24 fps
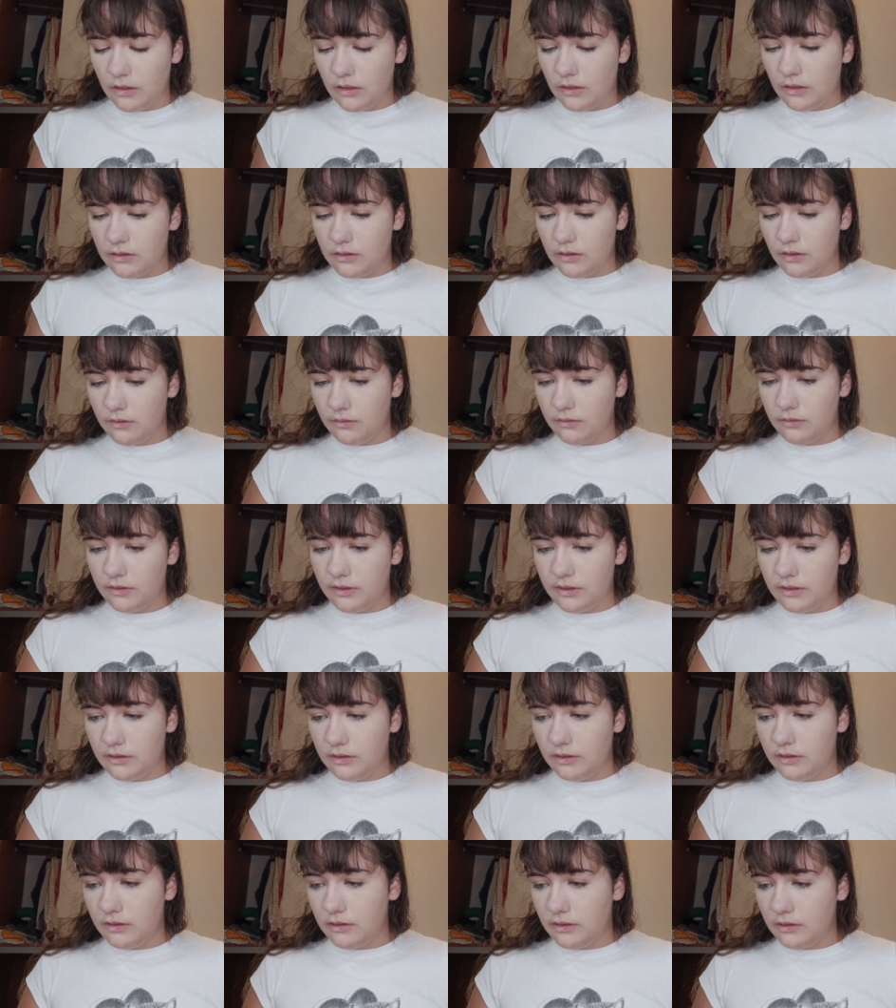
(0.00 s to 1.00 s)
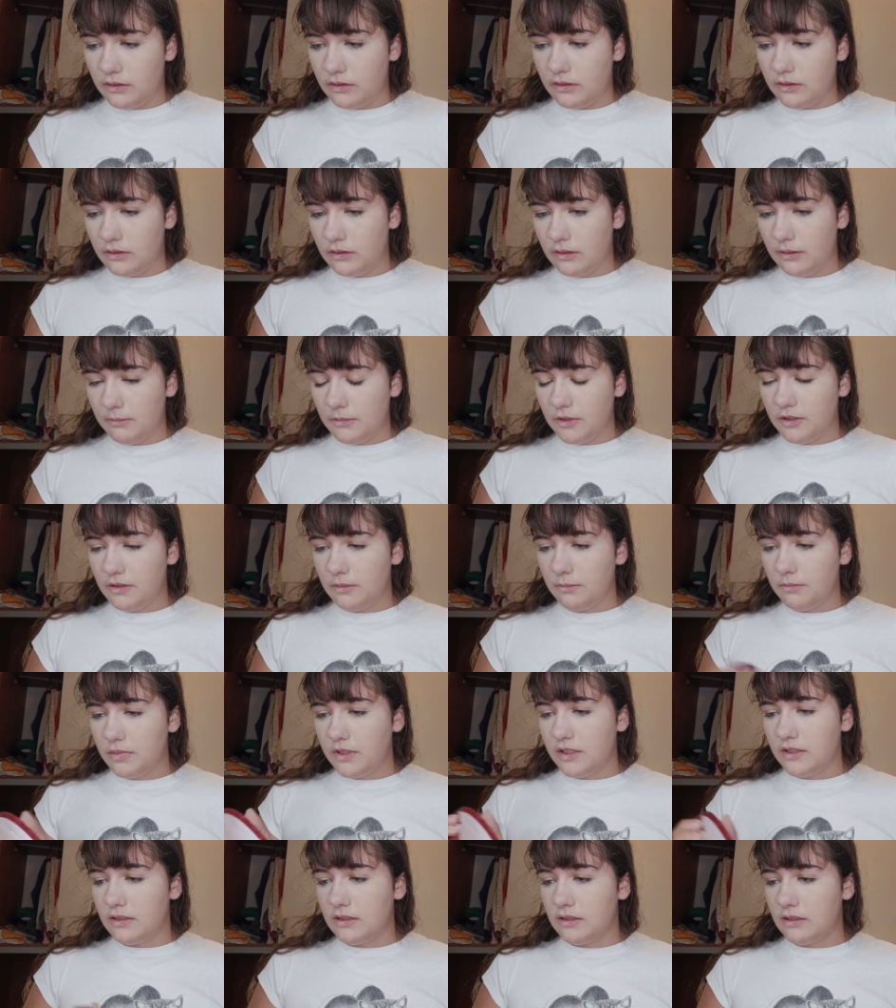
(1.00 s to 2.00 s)
So I'm gonna
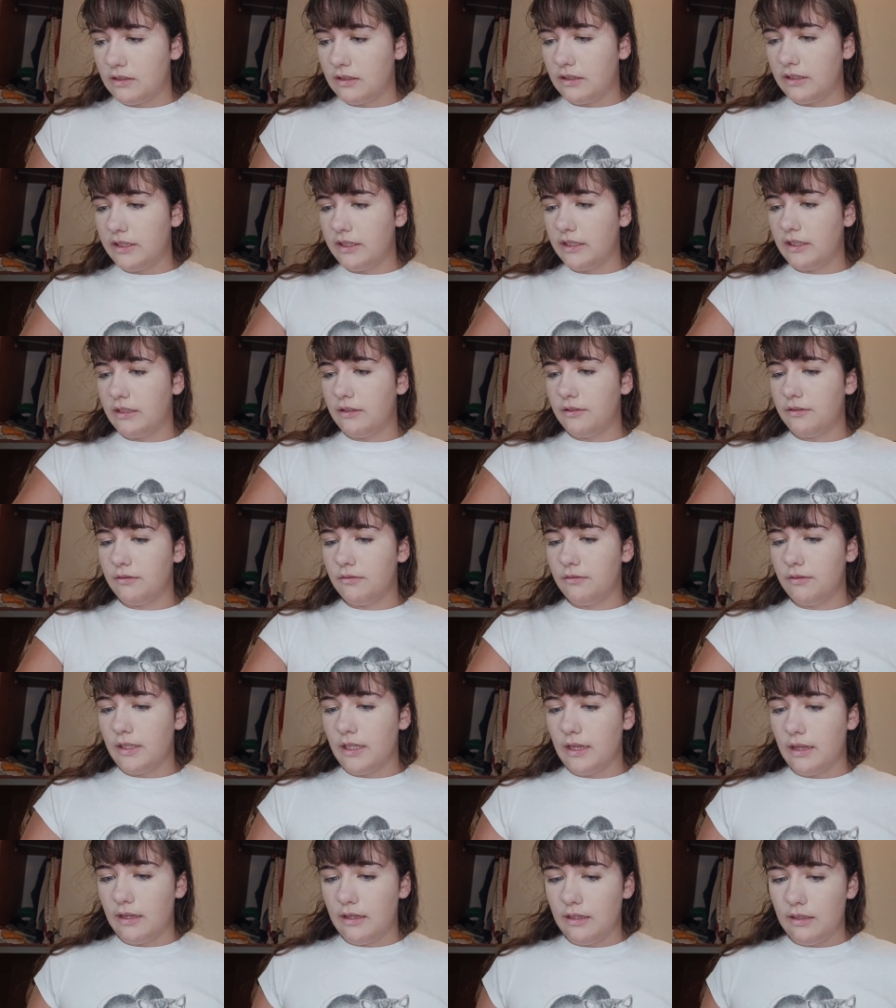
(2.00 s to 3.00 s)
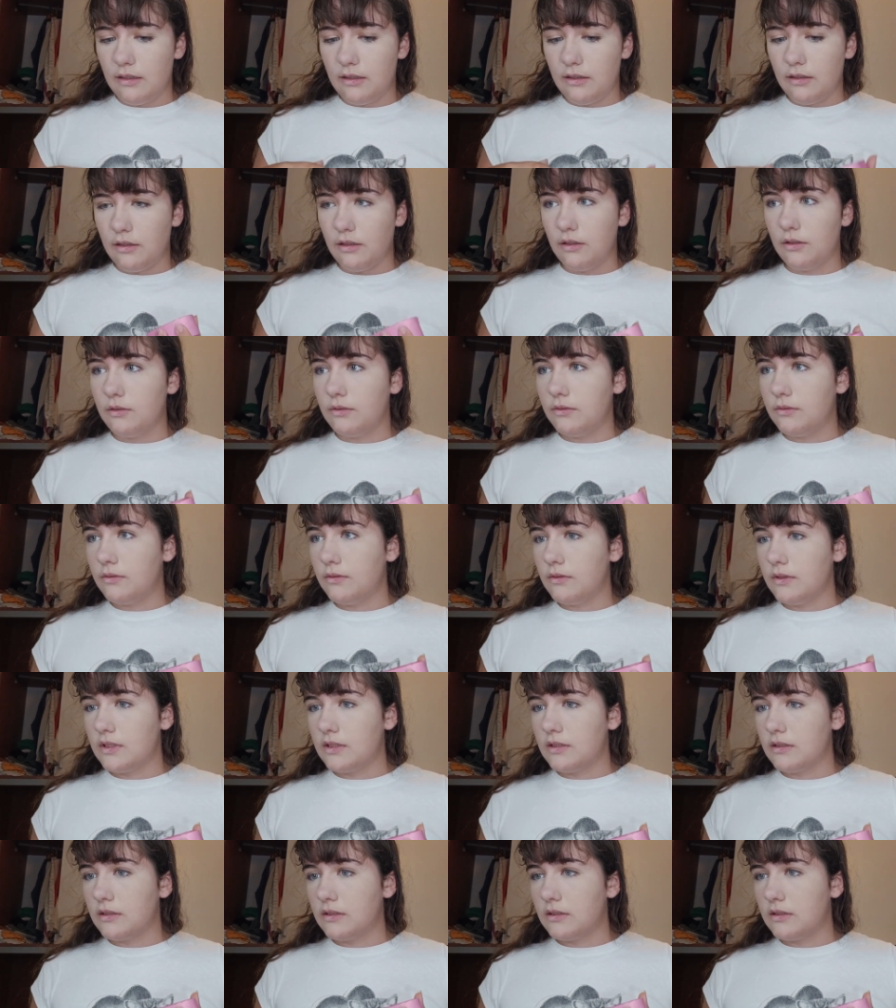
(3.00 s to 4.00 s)
be starting out with the
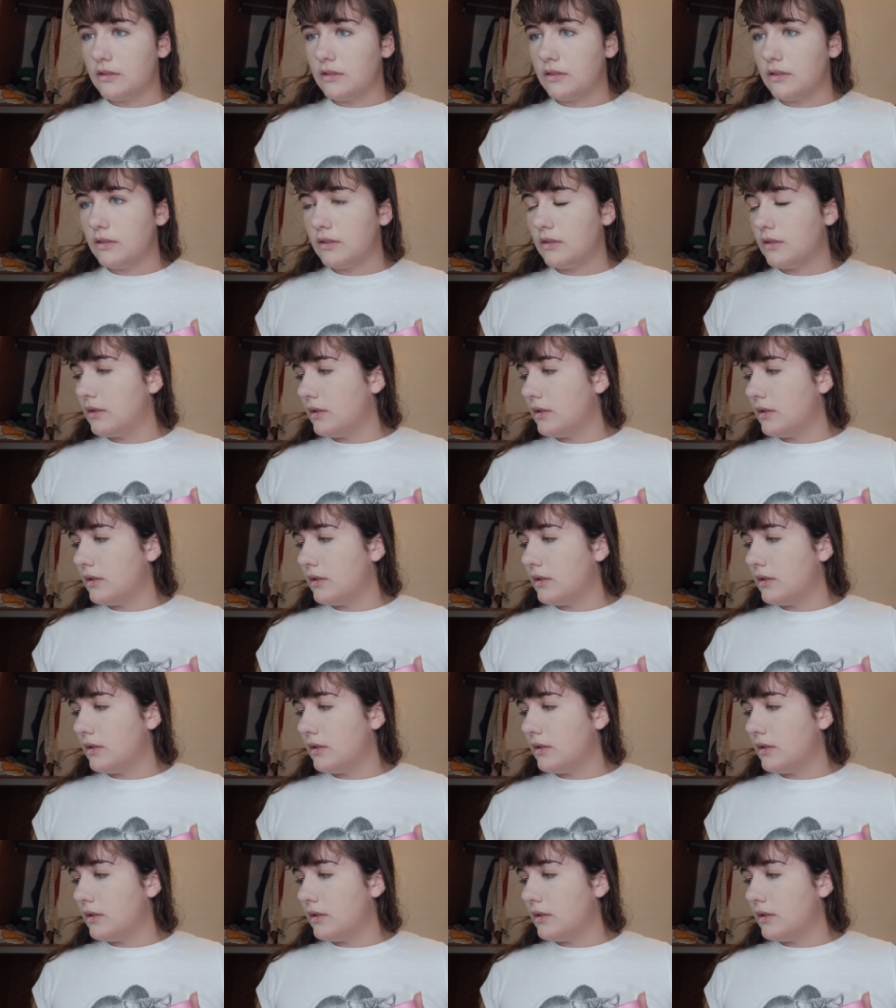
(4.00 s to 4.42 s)
nose,